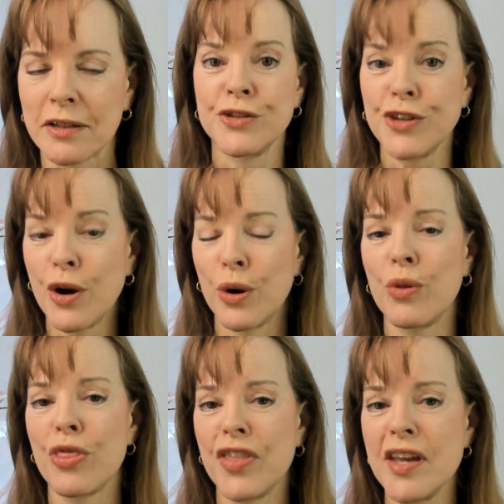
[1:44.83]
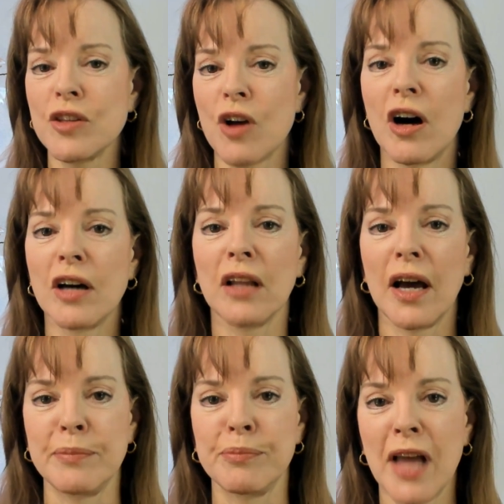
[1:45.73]
So, these
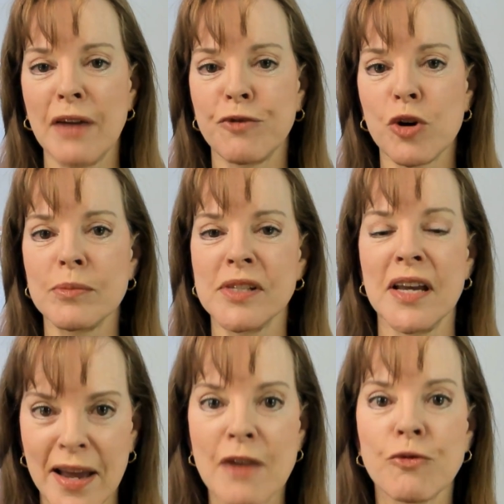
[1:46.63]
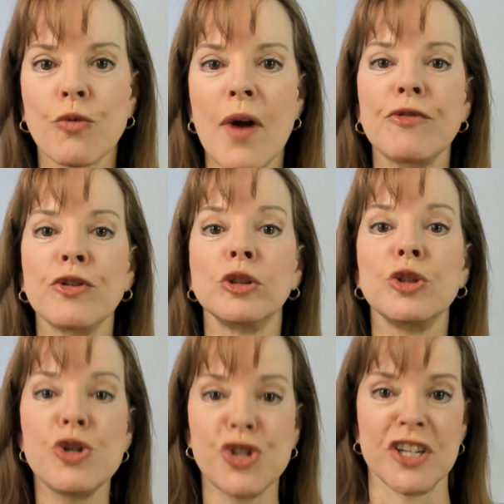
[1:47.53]
online platforms have
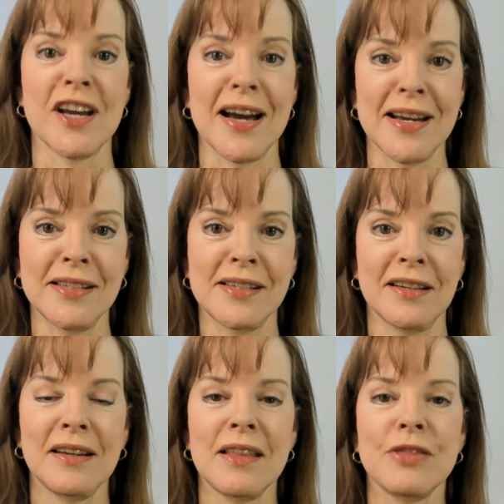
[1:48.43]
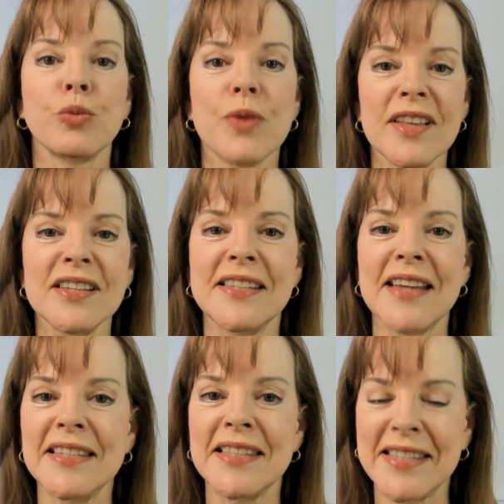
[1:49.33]
revolutionized the real
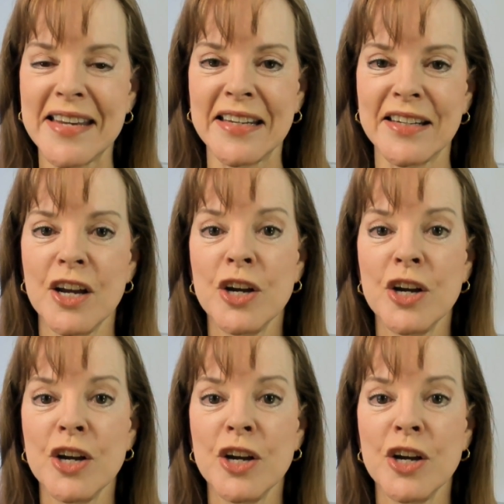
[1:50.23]
estate scene,